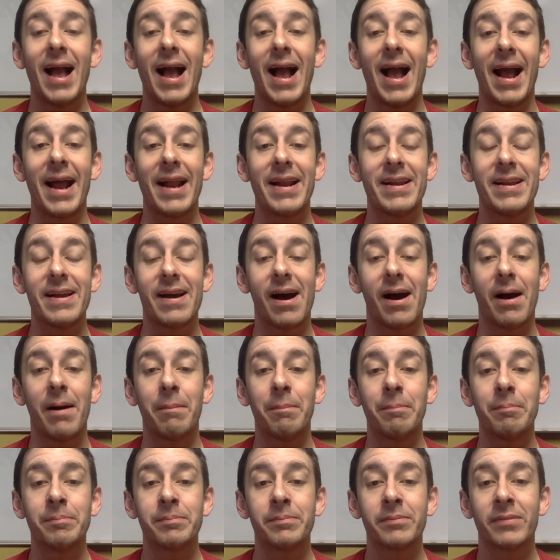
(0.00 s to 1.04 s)
and
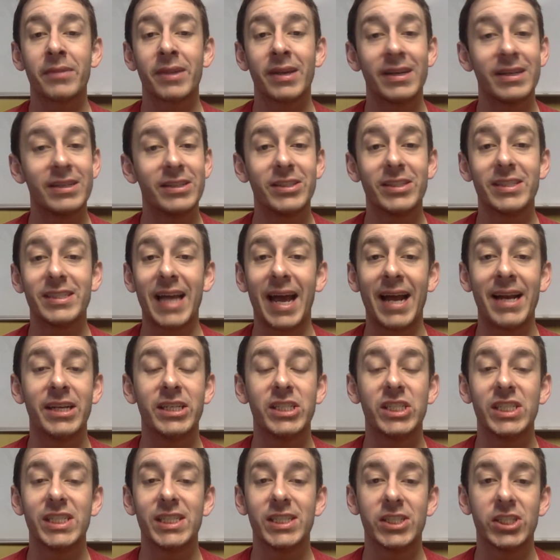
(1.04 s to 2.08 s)
it's just
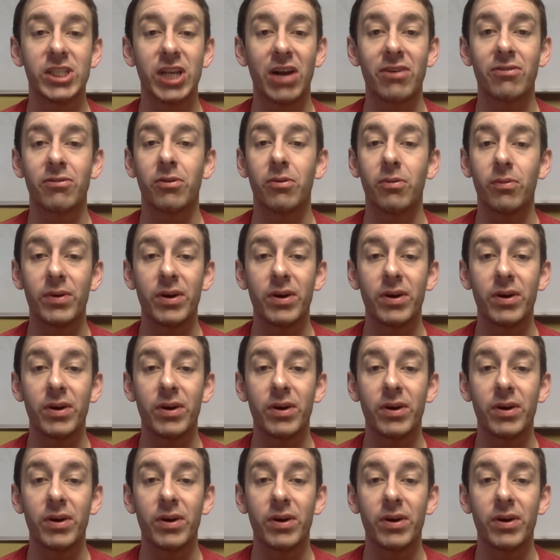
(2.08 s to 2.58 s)
energy in general.